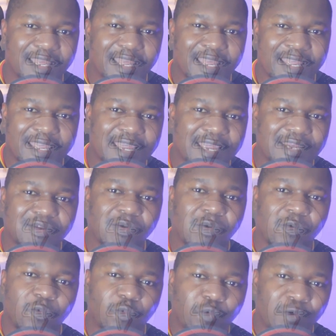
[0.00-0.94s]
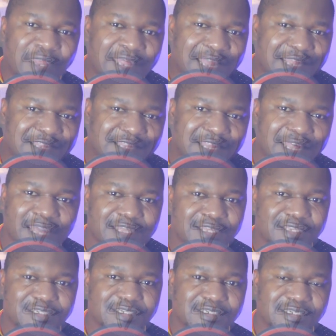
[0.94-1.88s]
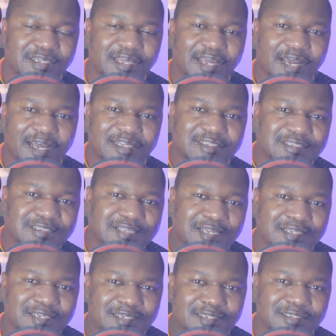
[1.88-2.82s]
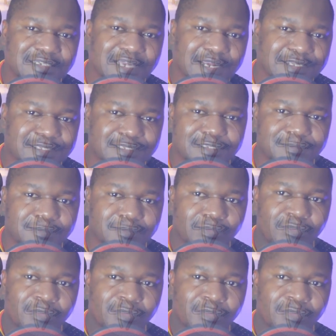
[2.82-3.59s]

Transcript: again we are charged a certain tax.